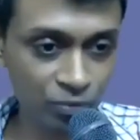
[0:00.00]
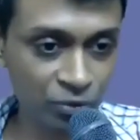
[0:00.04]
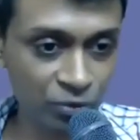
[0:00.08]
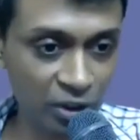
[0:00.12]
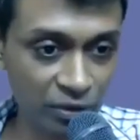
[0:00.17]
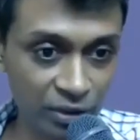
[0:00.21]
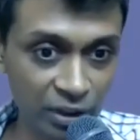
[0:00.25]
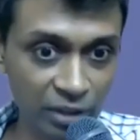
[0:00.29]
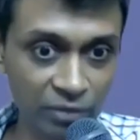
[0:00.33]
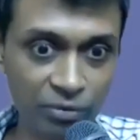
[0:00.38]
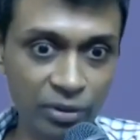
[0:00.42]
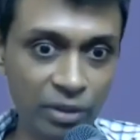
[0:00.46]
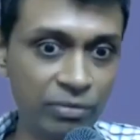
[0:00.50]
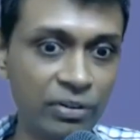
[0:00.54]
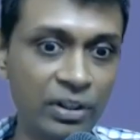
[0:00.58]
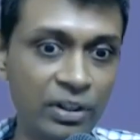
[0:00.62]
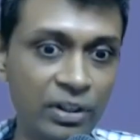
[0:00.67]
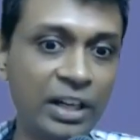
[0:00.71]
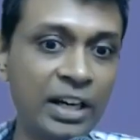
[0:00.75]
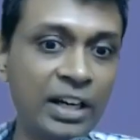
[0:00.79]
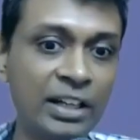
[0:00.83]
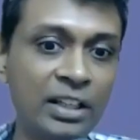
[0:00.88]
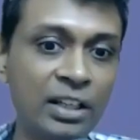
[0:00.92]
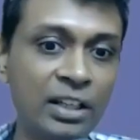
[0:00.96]
That we, we
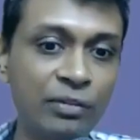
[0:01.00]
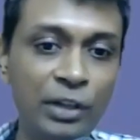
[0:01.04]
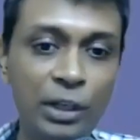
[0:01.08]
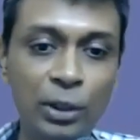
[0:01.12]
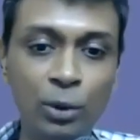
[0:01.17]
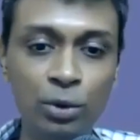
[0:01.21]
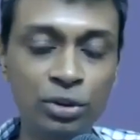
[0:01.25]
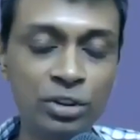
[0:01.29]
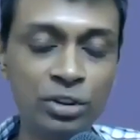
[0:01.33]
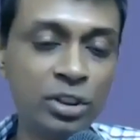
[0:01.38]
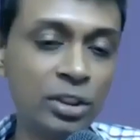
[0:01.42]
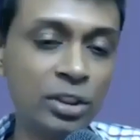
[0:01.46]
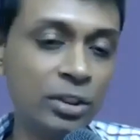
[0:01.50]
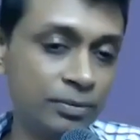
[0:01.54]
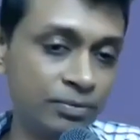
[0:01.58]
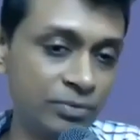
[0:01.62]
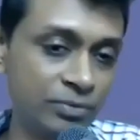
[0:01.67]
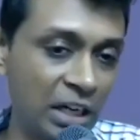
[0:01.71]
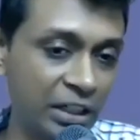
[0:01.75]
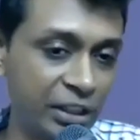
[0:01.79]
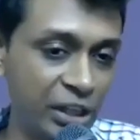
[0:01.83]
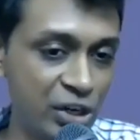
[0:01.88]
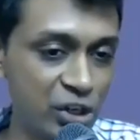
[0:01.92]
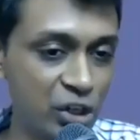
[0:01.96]
forget that we lose the
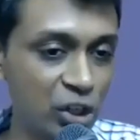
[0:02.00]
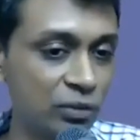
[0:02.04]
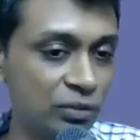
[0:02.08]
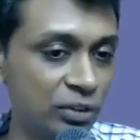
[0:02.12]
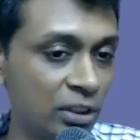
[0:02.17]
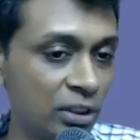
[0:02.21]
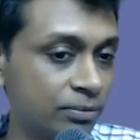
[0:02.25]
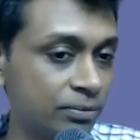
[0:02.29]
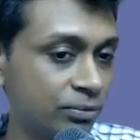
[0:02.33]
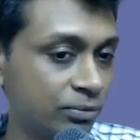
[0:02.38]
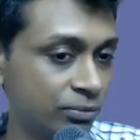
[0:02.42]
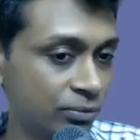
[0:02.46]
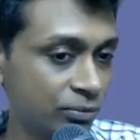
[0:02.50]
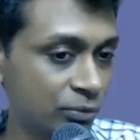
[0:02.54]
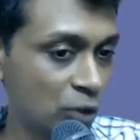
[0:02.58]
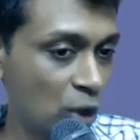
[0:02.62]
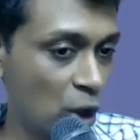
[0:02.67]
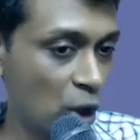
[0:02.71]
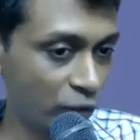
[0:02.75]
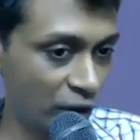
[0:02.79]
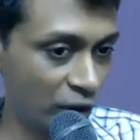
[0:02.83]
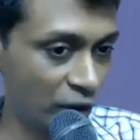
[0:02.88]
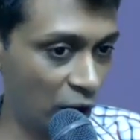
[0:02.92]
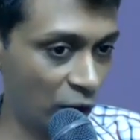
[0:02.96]
attention of the
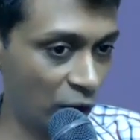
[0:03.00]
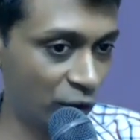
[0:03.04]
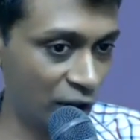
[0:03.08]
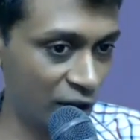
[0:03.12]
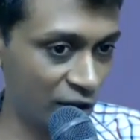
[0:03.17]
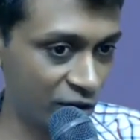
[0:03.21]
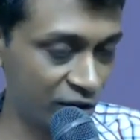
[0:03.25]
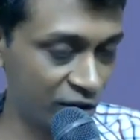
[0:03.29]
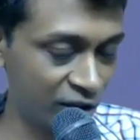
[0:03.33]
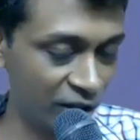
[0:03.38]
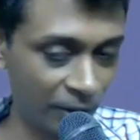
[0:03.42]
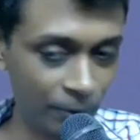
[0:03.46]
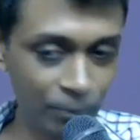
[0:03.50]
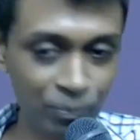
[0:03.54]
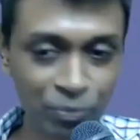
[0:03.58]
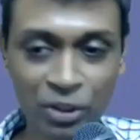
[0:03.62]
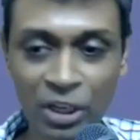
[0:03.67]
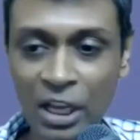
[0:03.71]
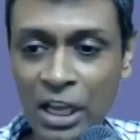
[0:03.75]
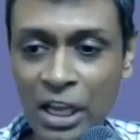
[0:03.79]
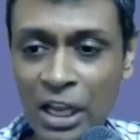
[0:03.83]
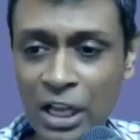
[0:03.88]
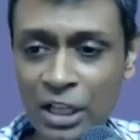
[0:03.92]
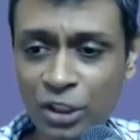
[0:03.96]
of the of the listener.
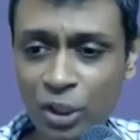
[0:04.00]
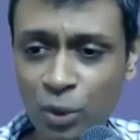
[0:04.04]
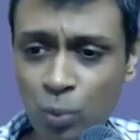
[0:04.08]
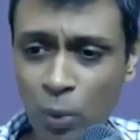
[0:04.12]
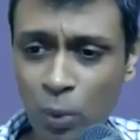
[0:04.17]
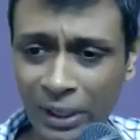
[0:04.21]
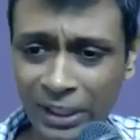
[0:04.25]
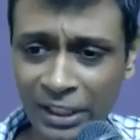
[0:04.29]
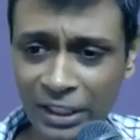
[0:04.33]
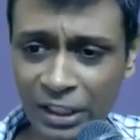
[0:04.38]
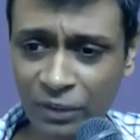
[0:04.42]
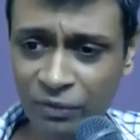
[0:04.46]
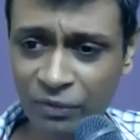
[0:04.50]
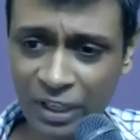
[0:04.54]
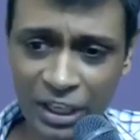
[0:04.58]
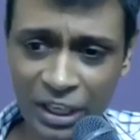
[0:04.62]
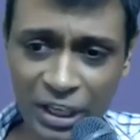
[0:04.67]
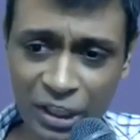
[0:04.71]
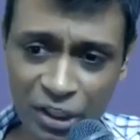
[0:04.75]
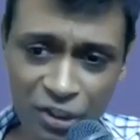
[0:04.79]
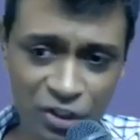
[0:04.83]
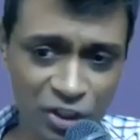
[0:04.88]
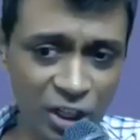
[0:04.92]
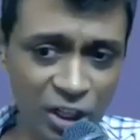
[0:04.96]
There's one other very
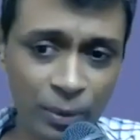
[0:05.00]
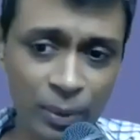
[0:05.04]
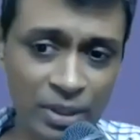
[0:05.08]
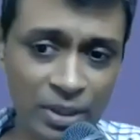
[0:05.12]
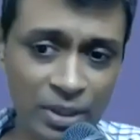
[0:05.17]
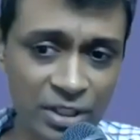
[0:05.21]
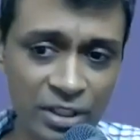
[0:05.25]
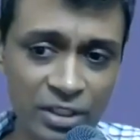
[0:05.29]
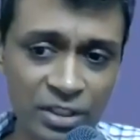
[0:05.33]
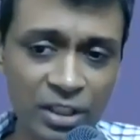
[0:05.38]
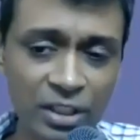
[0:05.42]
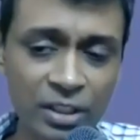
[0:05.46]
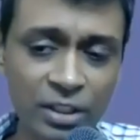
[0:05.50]
interesting question.